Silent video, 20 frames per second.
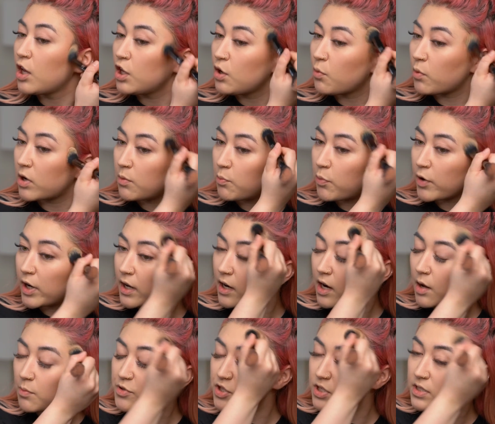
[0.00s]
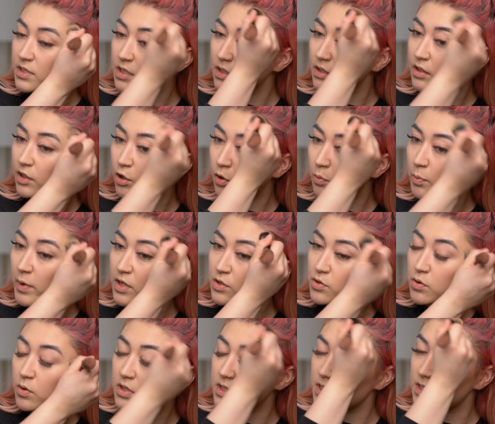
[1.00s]
you want to bring it up just a little bit
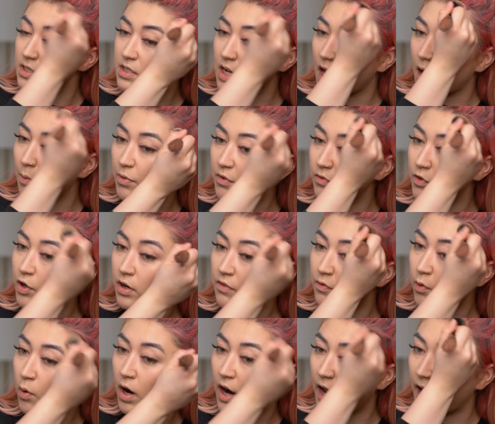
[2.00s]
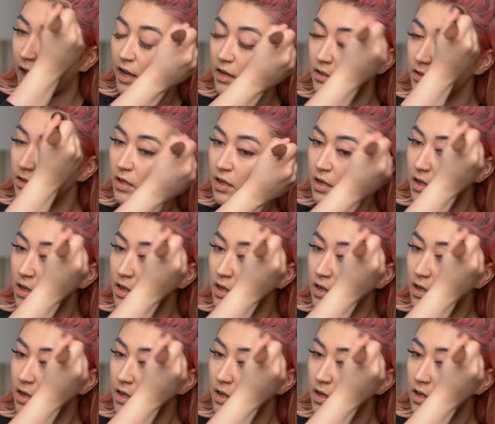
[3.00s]
towards the top of your forehead